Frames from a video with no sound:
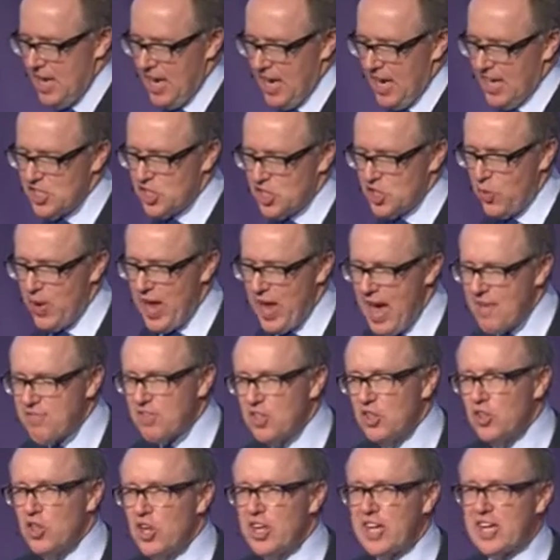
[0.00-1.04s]
And so we have
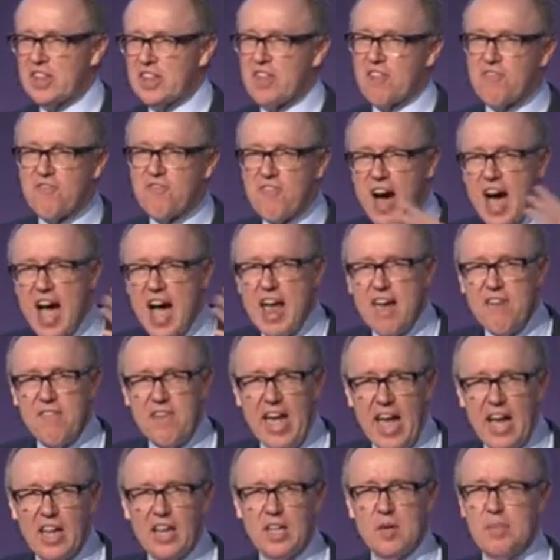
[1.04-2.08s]
to look at the 5
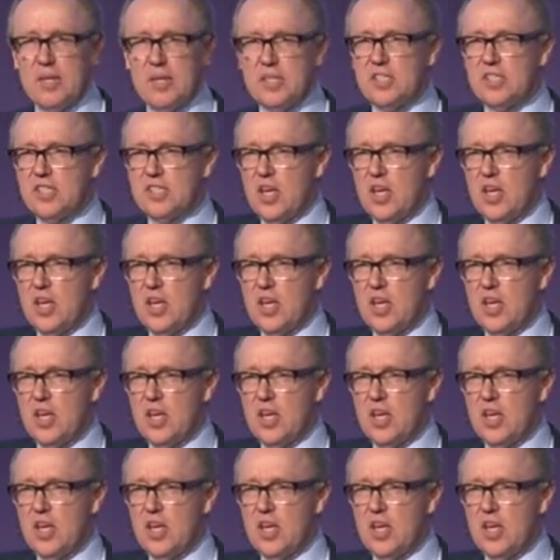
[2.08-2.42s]
elements